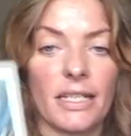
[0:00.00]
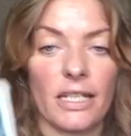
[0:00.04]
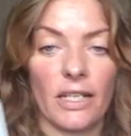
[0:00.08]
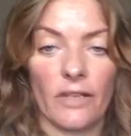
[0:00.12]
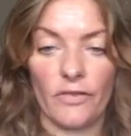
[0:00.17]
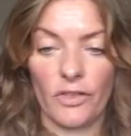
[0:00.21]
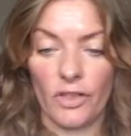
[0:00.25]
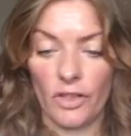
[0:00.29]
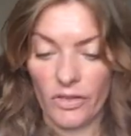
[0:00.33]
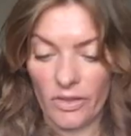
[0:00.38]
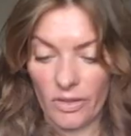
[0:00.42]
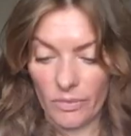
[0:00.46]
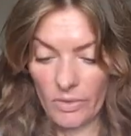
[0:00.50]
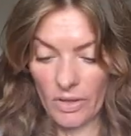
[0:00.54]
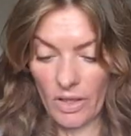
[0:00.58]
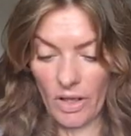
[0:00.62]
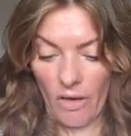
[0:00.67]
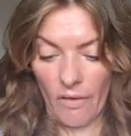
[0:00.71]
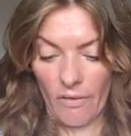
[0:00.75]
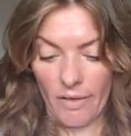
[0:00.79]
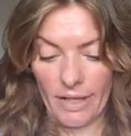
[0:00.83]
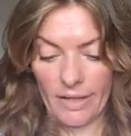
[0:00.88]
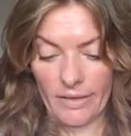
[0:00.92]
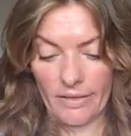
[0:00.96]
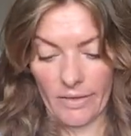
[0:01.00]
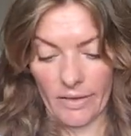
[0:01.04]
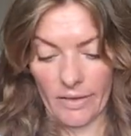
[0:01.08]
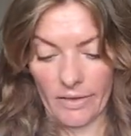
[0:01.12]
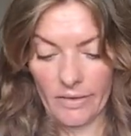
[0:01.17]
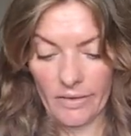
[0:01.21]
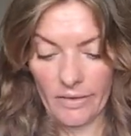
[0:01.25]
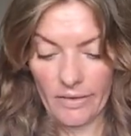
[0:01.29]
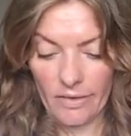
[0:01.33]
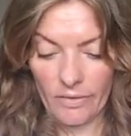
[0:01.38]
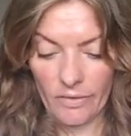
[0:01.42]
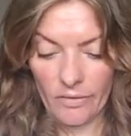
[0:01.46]
give you some
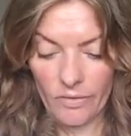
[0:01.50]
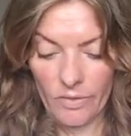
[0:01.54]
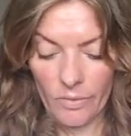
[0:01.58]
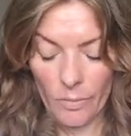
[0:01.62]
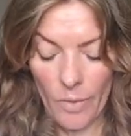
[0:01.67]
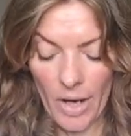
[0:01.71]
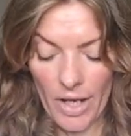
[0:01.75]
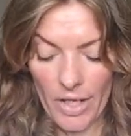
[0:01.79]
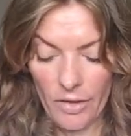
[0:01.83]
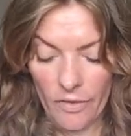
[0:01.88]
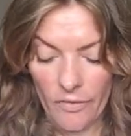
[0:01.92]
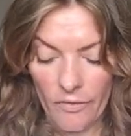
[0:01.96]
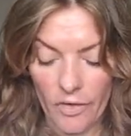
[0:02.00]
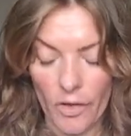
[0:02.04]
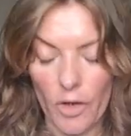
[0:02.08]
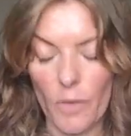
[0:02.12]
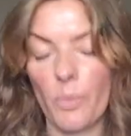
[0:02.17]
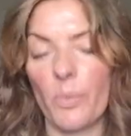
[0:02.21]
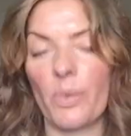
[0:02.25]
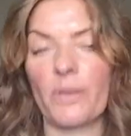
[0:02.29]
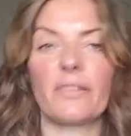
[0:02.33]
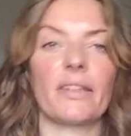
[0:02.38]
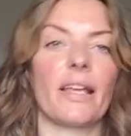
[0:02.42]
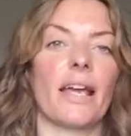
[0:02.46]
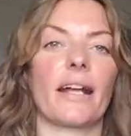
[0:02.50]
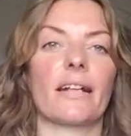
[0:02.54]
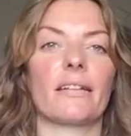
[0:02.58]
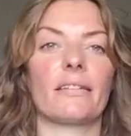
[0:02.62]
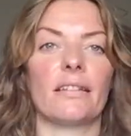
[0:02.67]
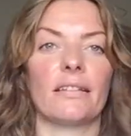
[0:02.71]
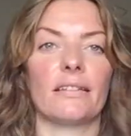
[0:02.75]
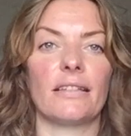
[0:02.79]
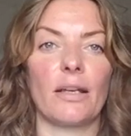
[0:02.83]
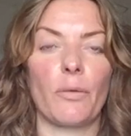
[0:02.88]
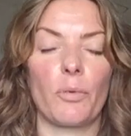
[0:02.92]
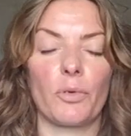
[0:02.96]
guidance where you feel
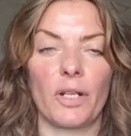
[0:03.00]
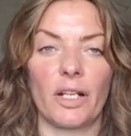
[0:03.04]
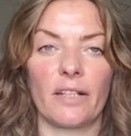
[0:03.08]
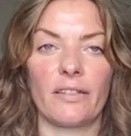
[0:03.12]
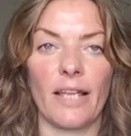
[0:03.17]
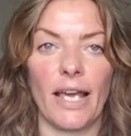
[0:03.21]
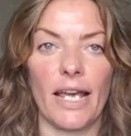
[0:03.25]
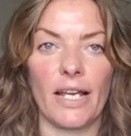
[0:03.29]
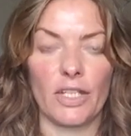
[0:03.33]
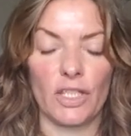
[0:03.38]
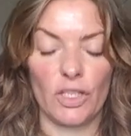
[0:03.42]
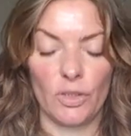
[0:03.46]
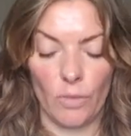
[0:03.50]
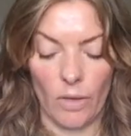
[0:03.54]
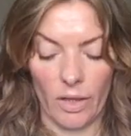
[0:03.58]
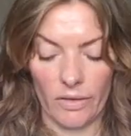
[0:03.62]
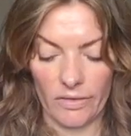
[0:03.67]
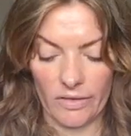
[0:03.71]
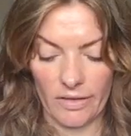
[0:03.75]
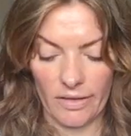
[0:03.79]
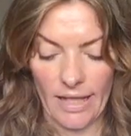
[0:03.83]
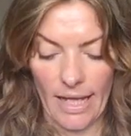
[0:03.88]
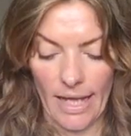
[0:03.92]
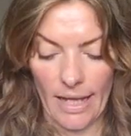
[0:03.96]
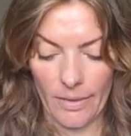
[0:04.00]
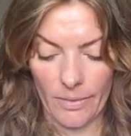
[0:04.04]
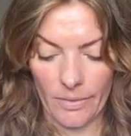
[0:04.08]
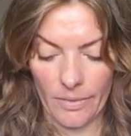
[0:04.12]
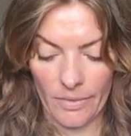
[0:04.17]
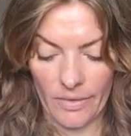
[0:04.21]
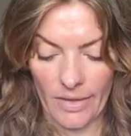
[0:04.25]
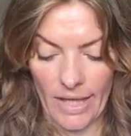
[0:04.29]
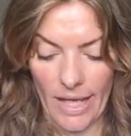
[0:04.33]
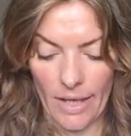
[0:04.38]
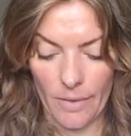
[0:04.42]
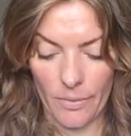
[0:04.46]
protected, they want to take you under
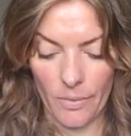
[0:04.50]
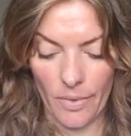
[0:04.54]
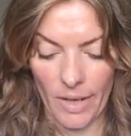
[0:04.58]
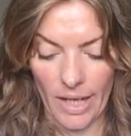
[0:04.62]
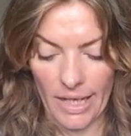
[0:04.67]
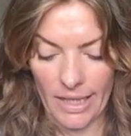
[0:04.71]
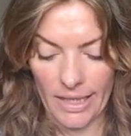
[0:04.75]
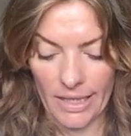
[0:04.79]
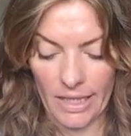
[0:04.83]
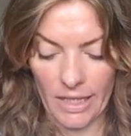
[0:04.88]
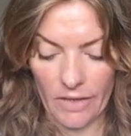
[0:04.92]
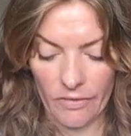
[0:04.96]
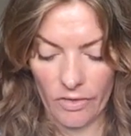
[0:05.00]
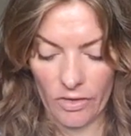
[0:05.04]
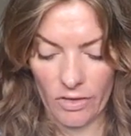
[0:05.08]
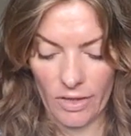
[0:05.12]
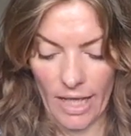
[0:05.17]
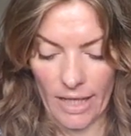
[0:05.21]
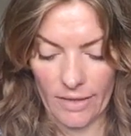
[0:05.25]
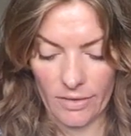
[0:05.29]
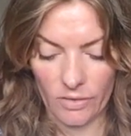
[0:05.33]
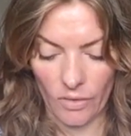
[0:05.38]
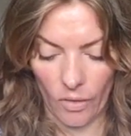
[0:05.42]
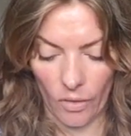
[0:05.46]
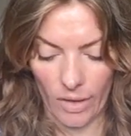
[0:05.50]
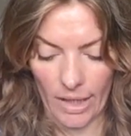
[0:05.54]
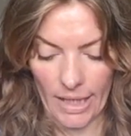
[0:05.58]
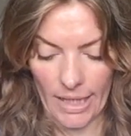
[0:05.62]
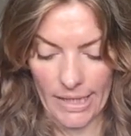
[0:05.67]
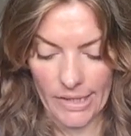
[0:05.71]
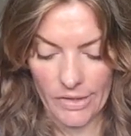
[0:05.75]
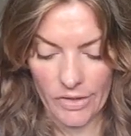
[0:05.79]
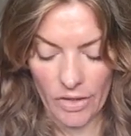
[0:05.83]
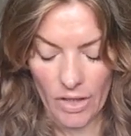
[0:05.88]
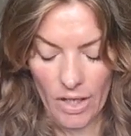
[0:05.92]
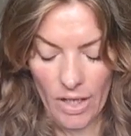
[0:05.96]
their wing, give you that
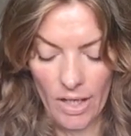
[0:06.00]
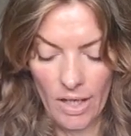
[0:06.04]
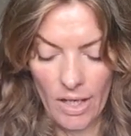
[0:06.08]
knowledge,